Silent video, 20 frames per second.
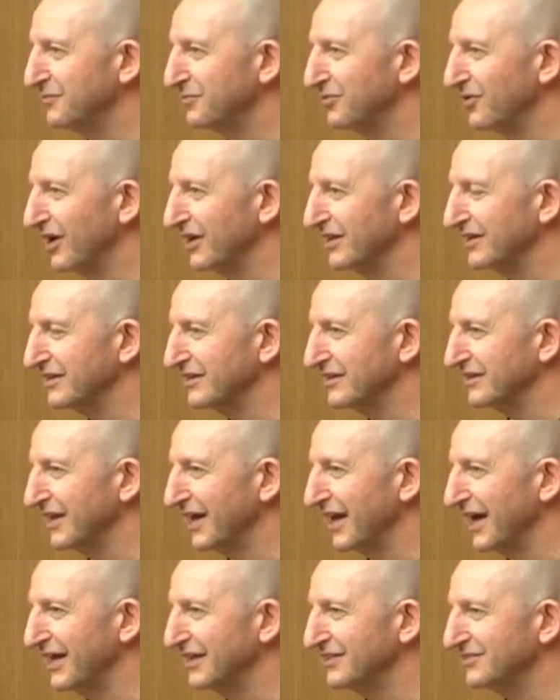in
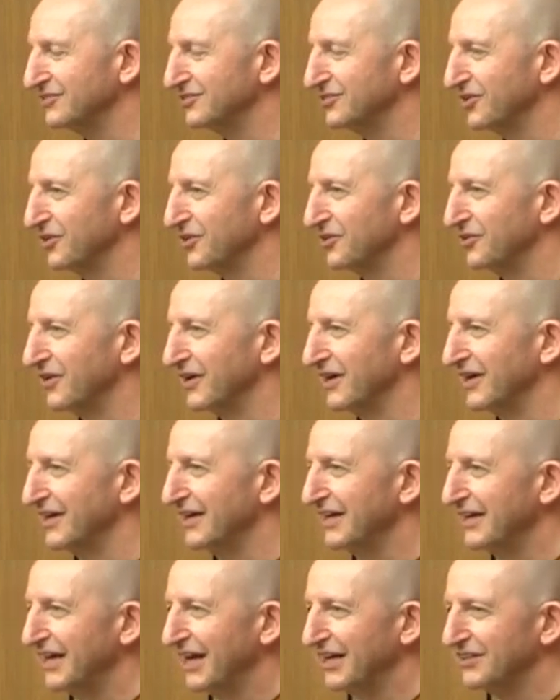Brighton, and so
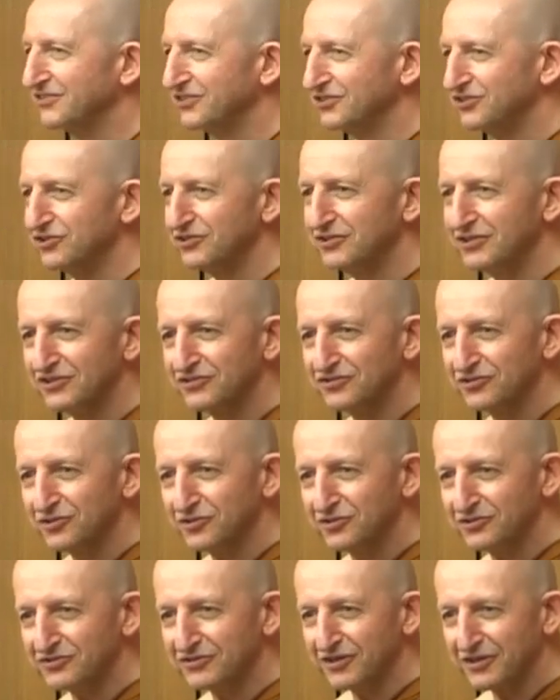uh, it's a junior
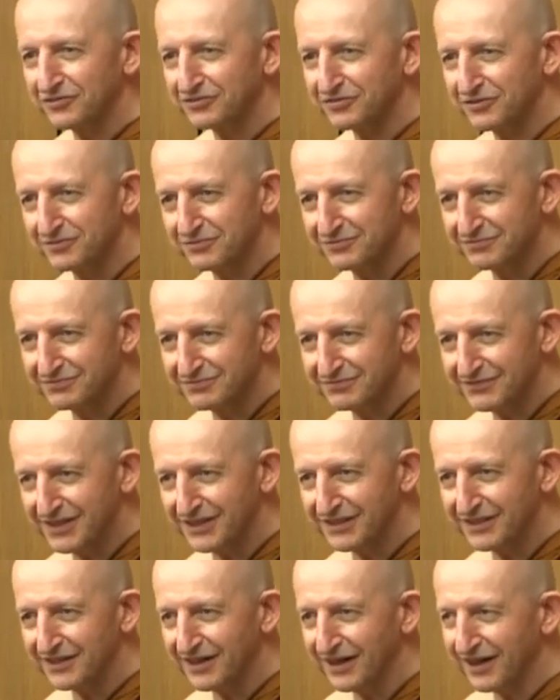school, so from
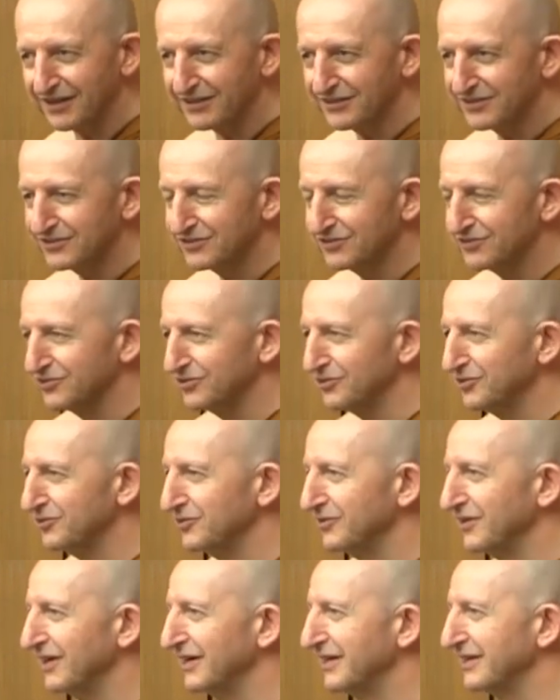kindergarten
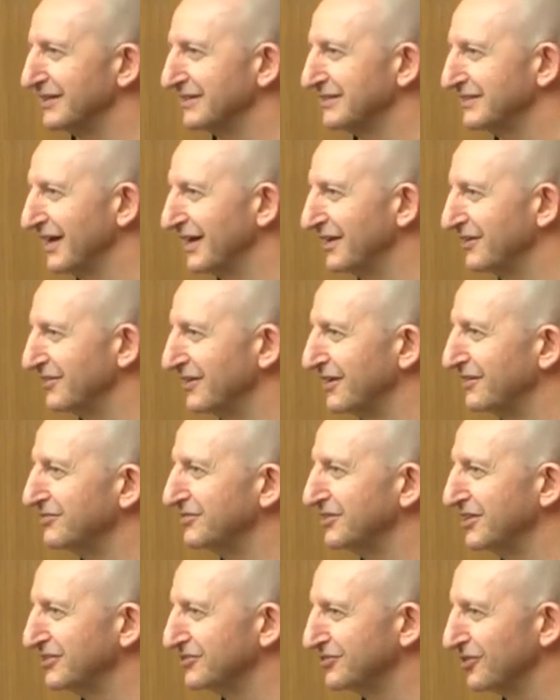to uh, 10 or
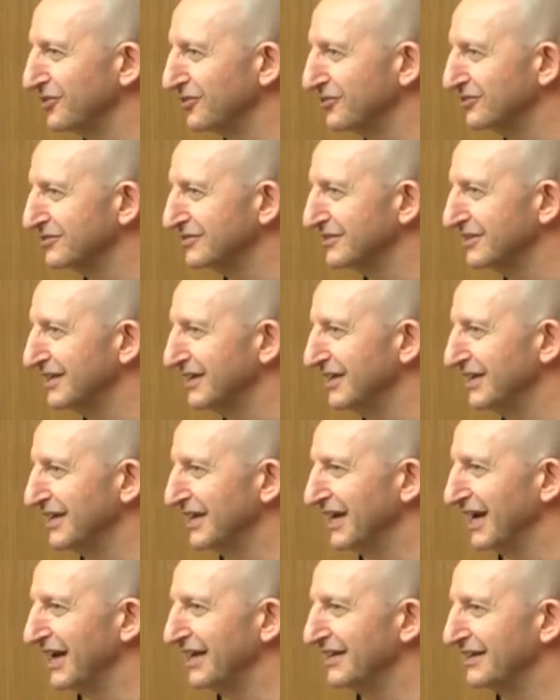11 years old,
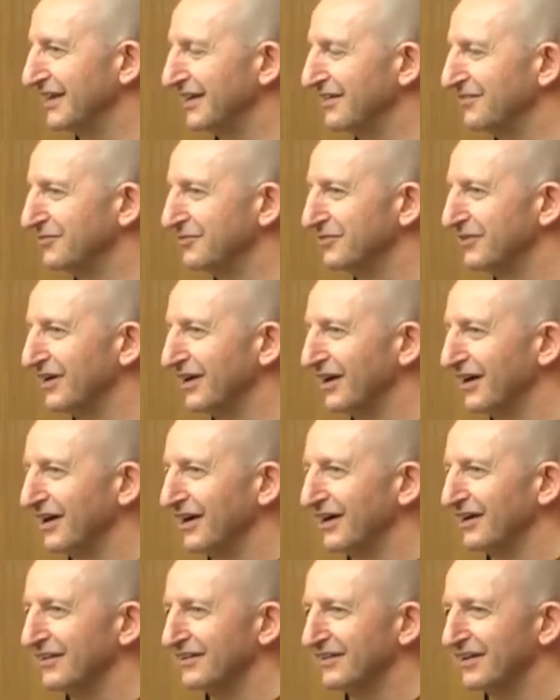and they've,
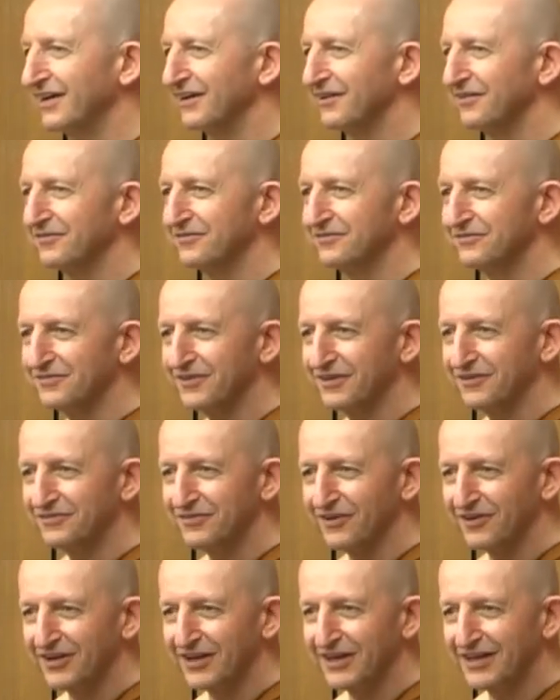uh, they're
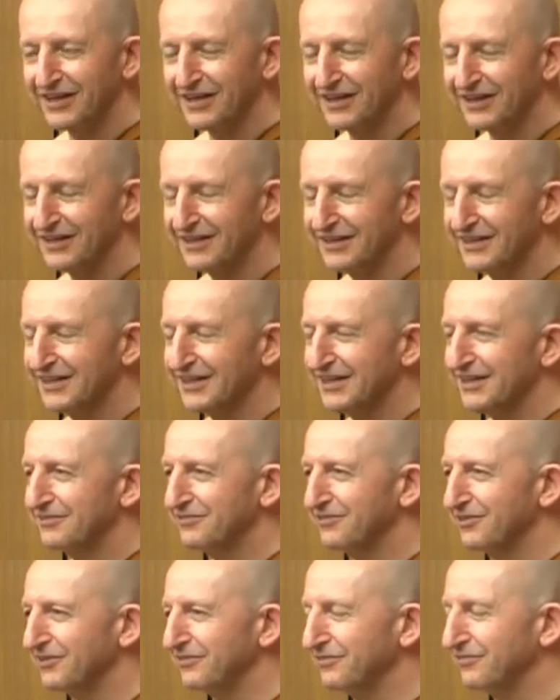a very, uh,
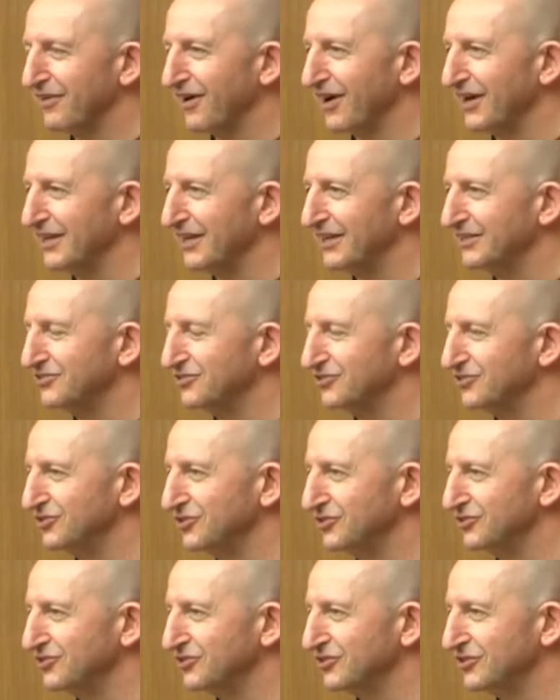very fine
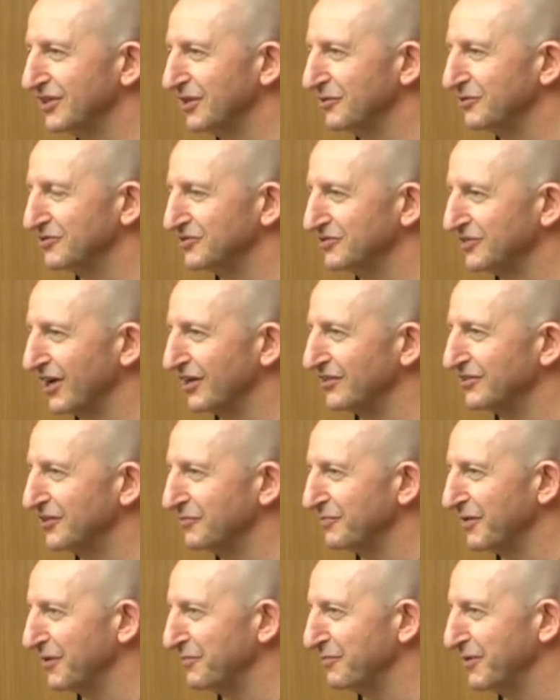institution. They were
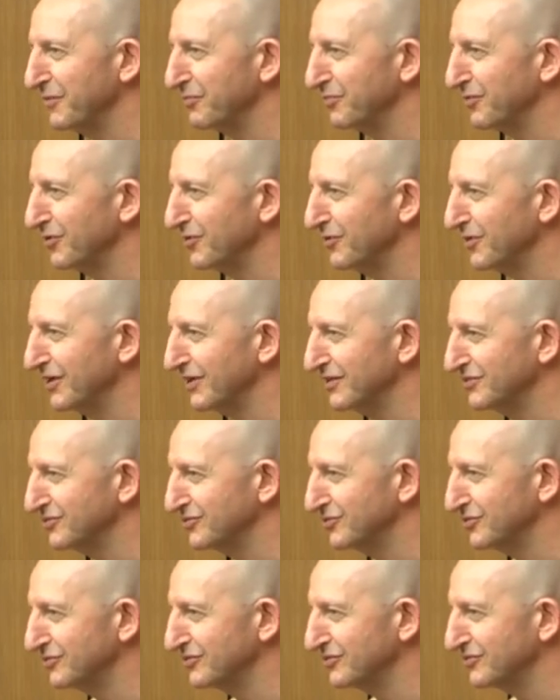started by people who
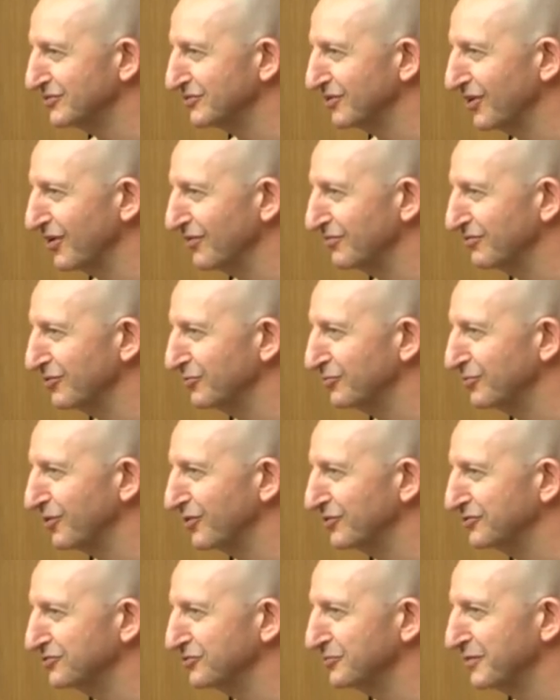are students of Luang
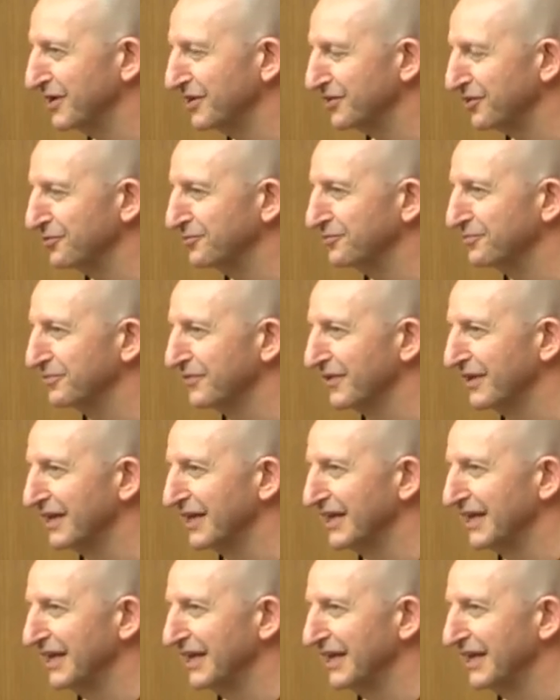Por Sumedho,